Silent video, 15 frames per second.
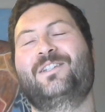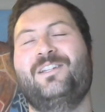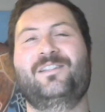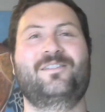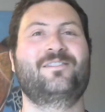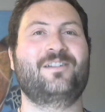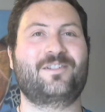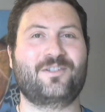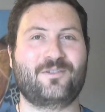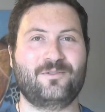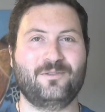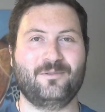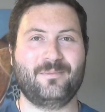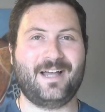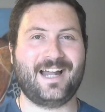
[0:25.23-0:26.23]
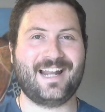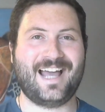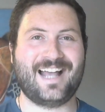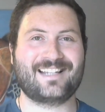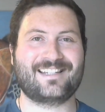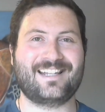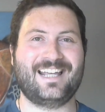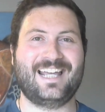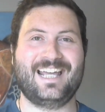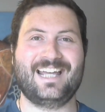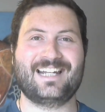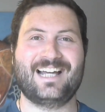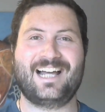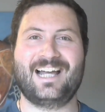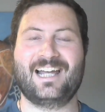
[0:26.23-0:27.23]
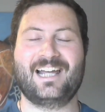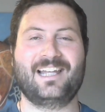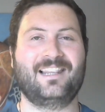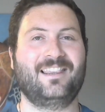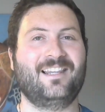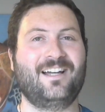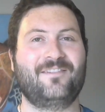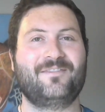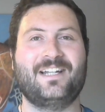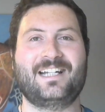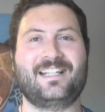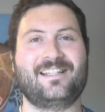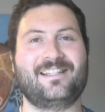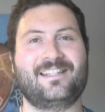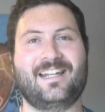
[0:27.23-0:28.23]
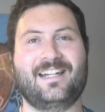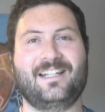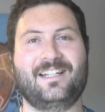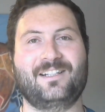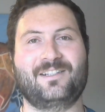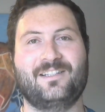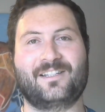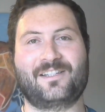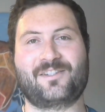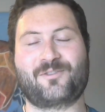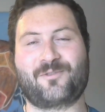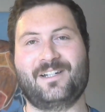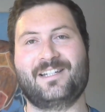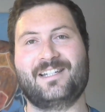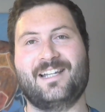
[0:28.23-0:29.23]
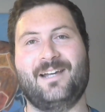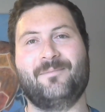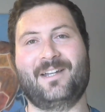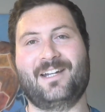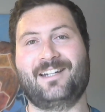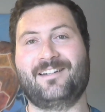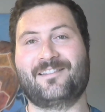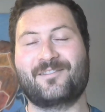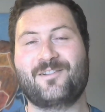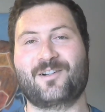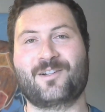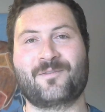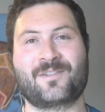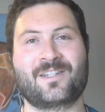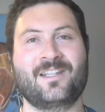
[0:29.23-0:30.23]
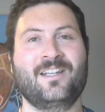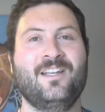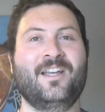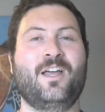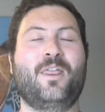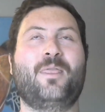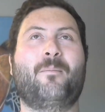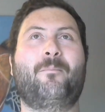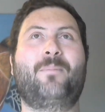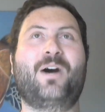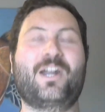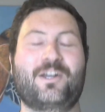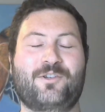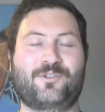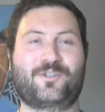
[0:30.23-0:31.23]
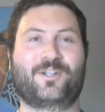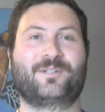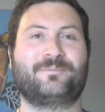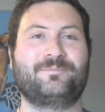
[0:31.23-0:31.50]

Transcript: He is such a cool badass, and I love that he's getting the screen time that he deserves. The Punisher.